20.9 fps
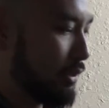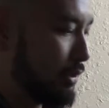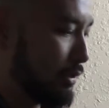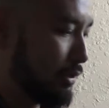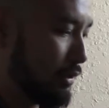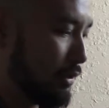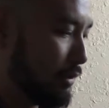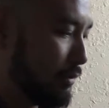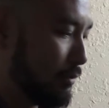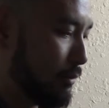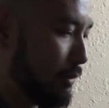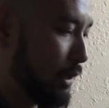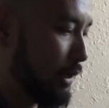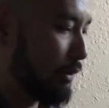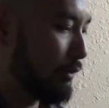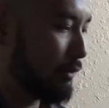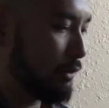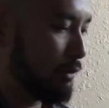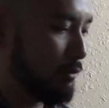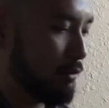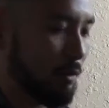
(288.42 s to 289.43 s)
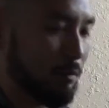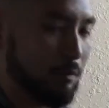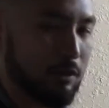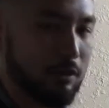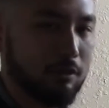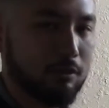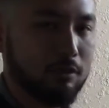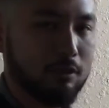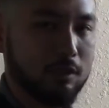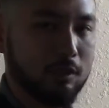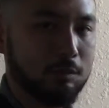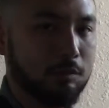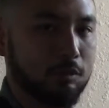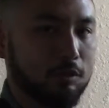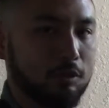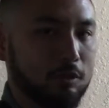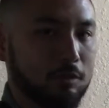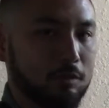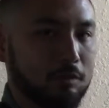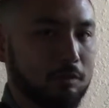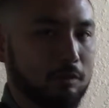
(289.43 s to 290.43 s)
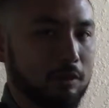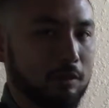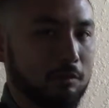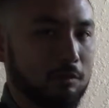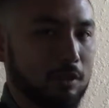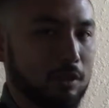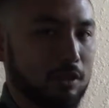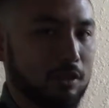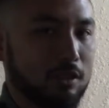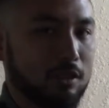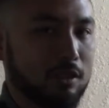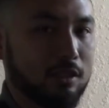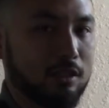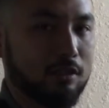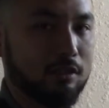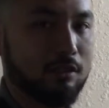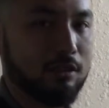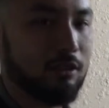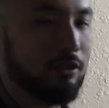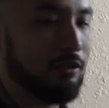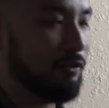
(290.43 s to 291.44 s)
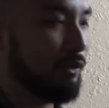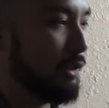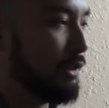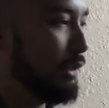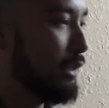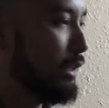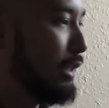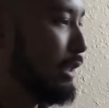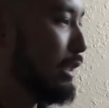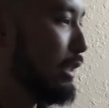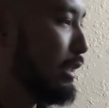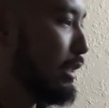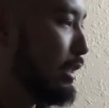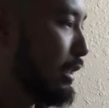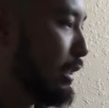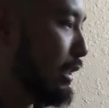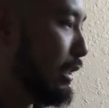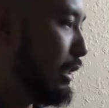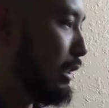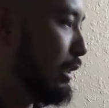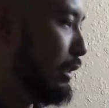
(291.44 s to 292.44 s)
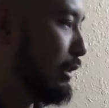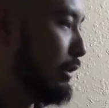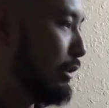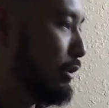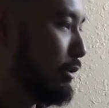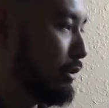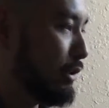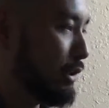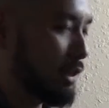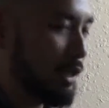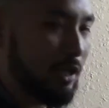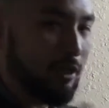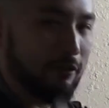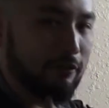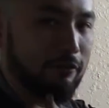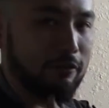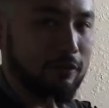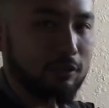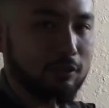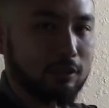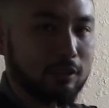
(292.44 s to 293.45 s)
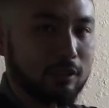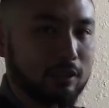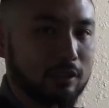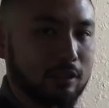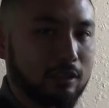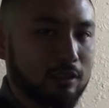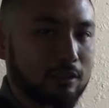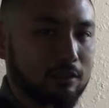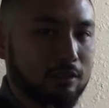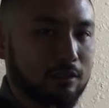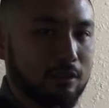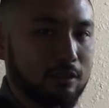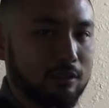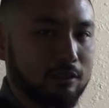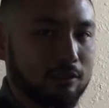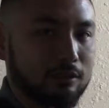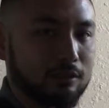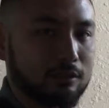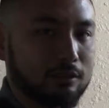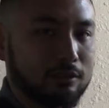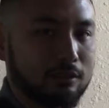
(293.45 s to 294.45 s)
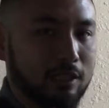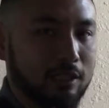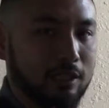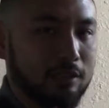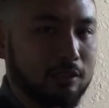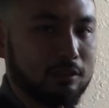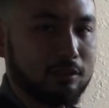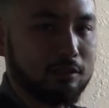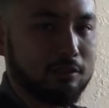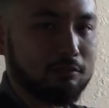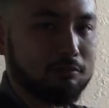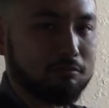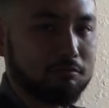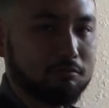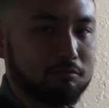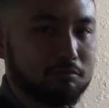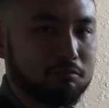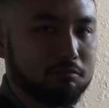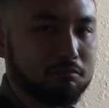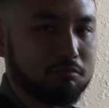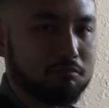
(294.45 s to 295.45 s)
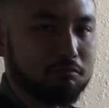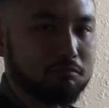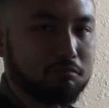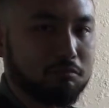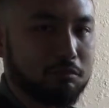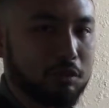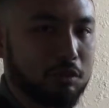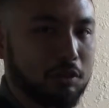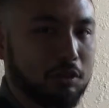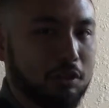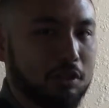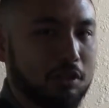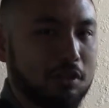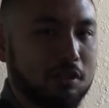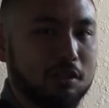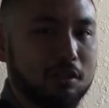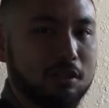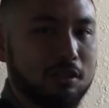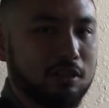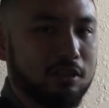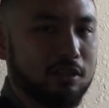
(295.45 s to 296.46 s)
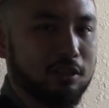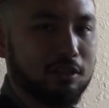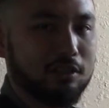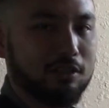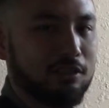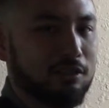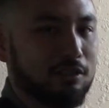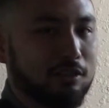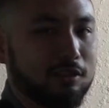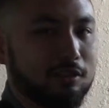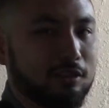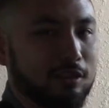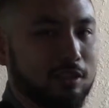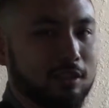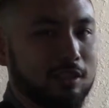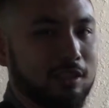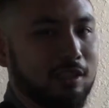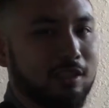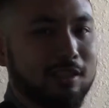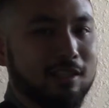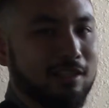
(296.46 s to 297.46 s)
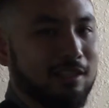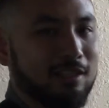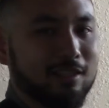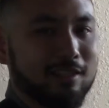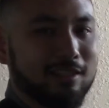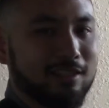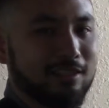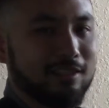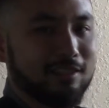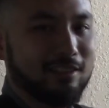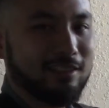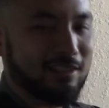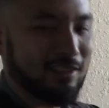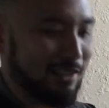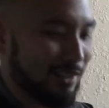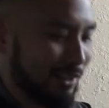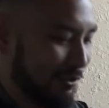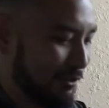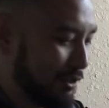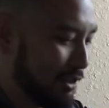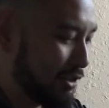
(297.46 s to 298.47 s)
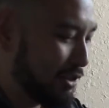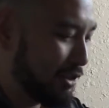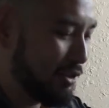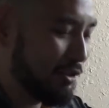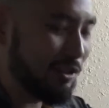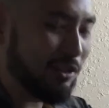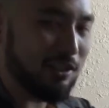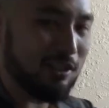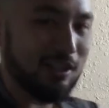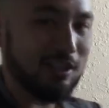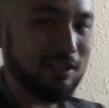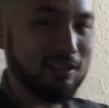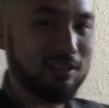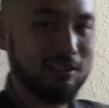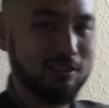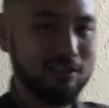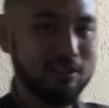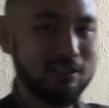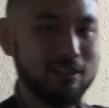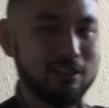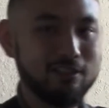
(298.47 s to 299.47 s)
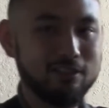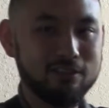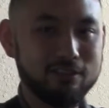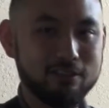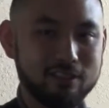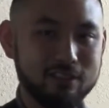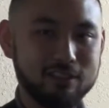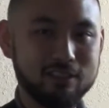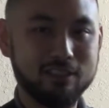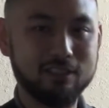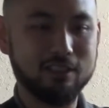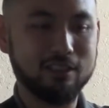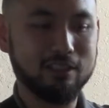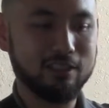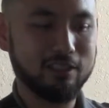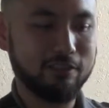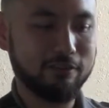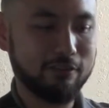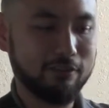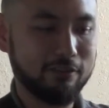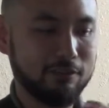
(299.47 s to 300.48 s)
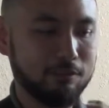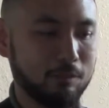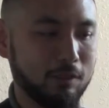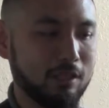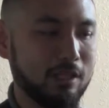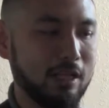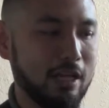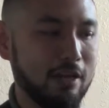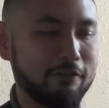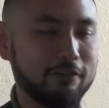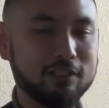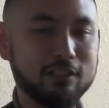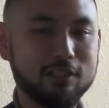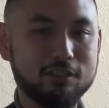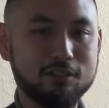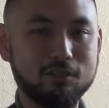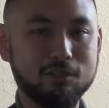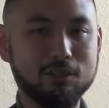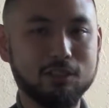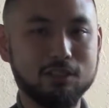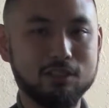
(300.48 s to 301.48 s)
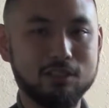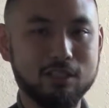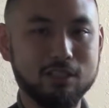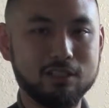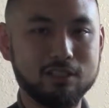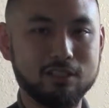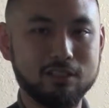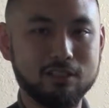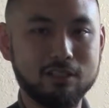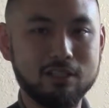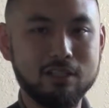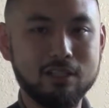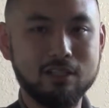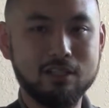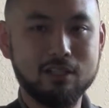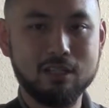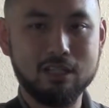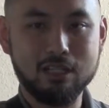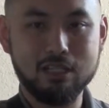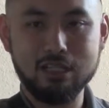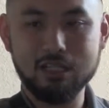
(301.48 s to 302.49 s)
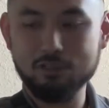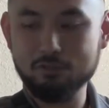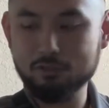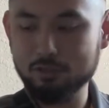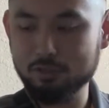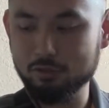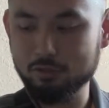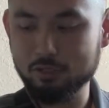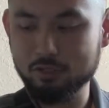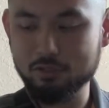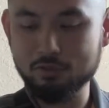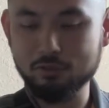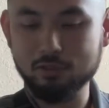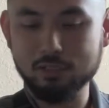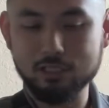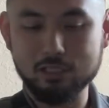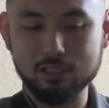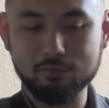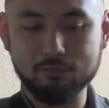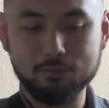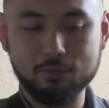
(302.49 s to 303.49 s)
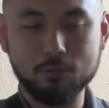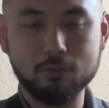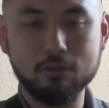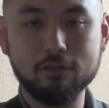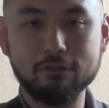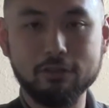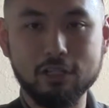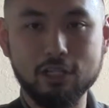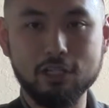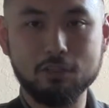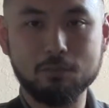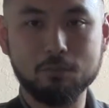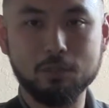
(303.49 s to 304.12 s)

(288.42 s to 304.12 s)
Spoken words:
The weight of the weapon absorbs pretty much all of it. You kind of feel like a light push on your shoulder. Like if you shoot a shotgun, let's say, like if I spend half a day shooting a shotgun, I shoot like a 12 gauge